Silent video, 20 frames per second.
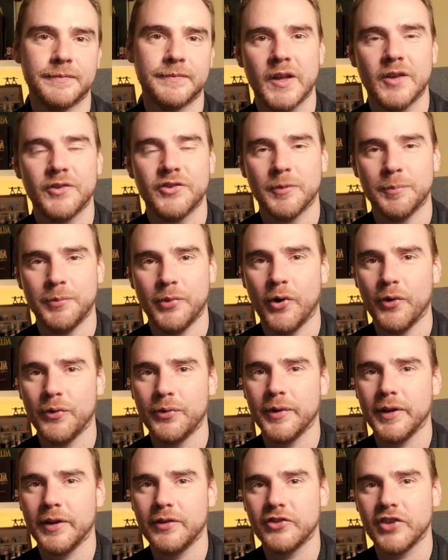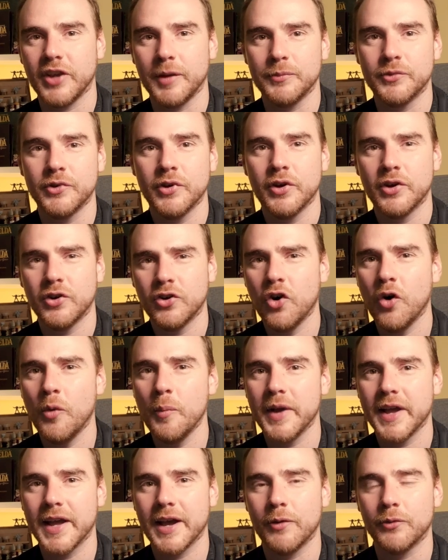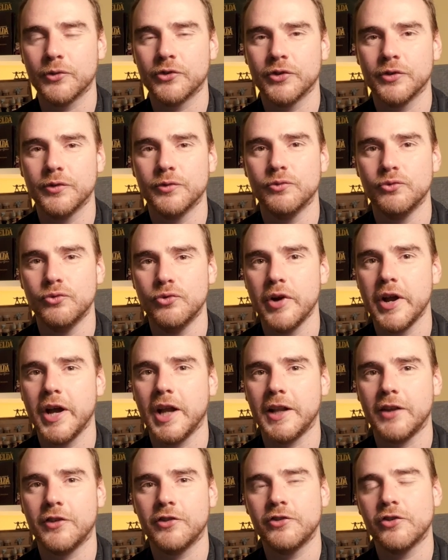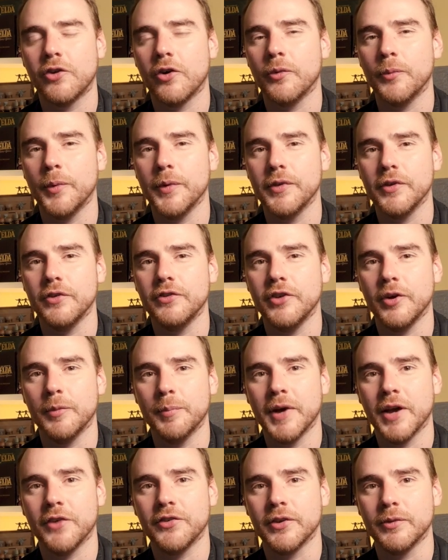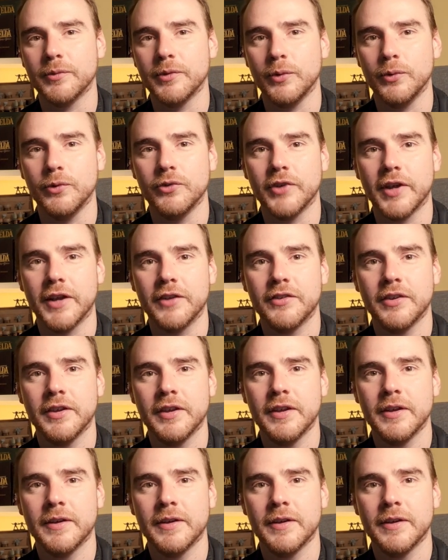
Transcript: So both of these teams coming out really strong with this new passing rule set,